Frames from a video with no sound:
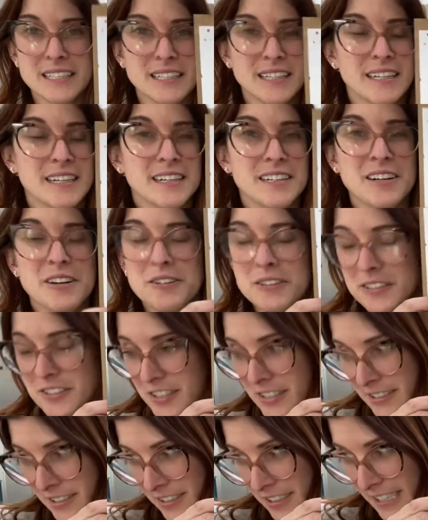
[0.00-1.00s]
Notice
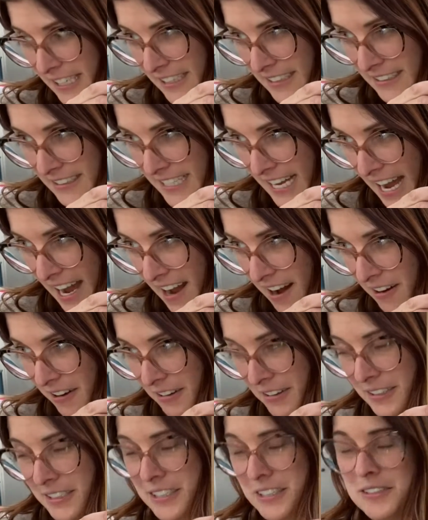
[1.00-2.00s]
she's looking
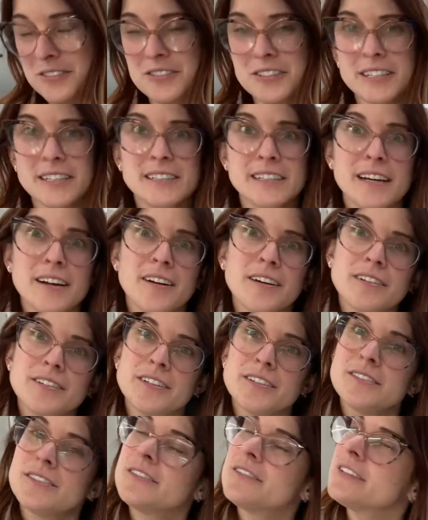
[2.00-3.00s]
down. Usually his
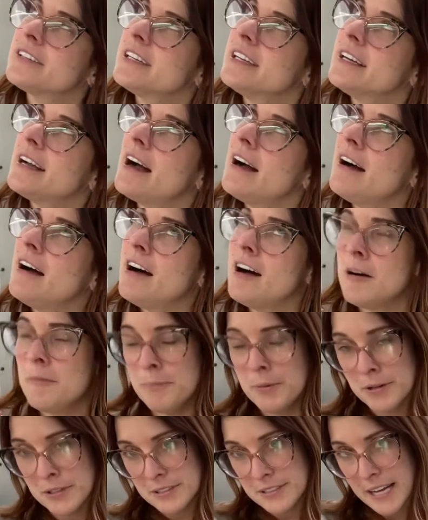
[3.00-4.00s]
characters are looking up
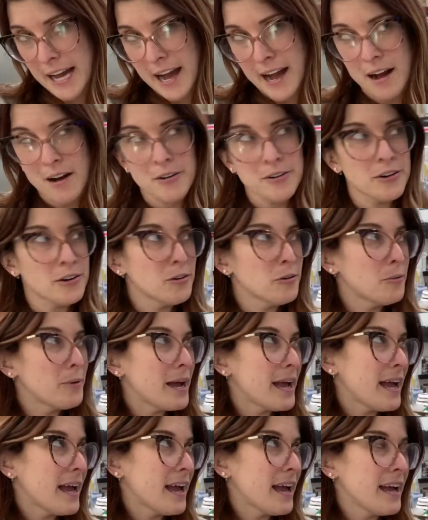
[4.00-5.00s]
or down or
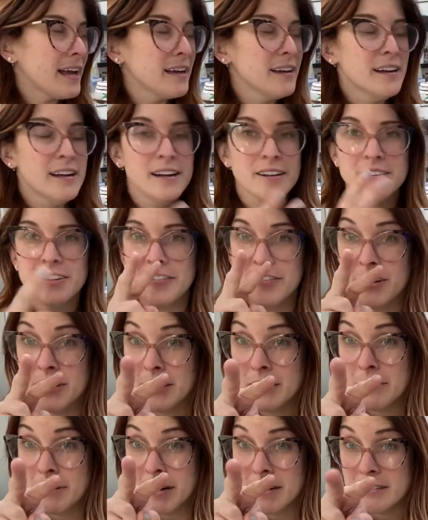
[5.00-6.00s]
away. They're very
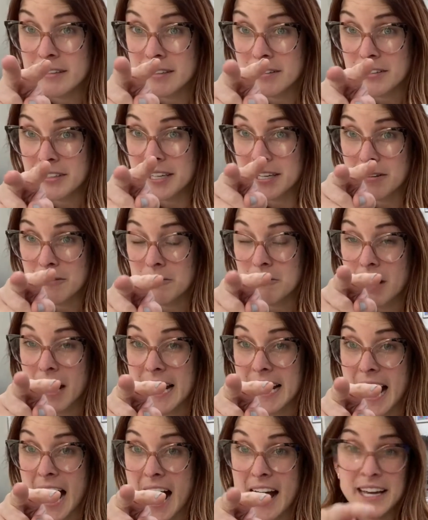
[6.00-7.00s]
rarely looking right
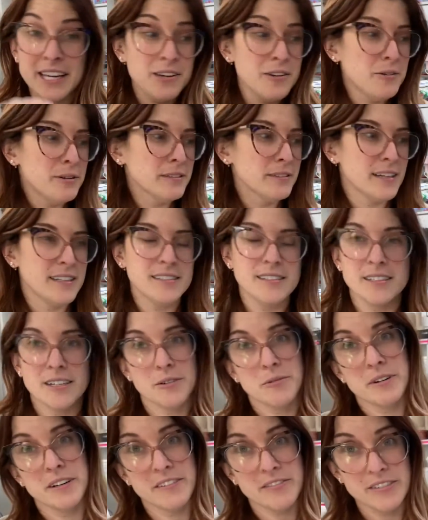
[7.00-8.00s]
at you unless they're
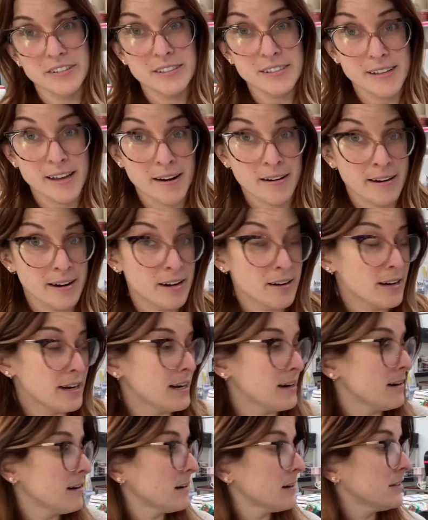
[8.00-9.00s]
one of the scarier
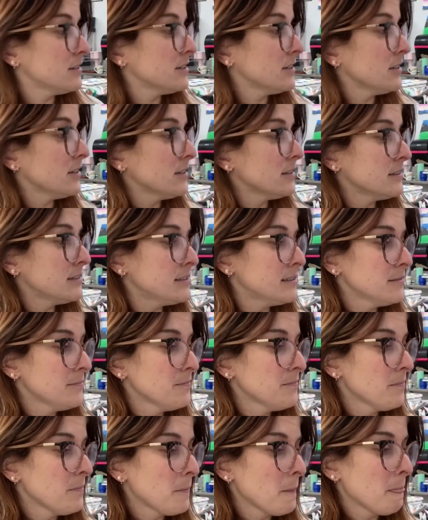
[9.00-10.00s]
characters.
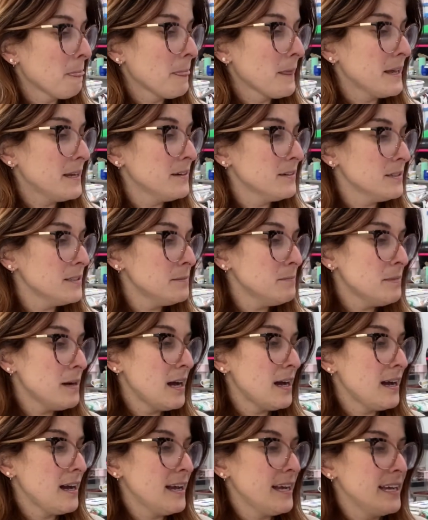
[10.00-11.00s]
Here's
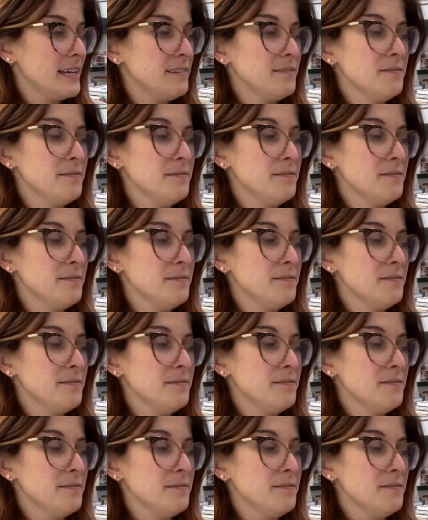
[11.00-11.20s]
mine.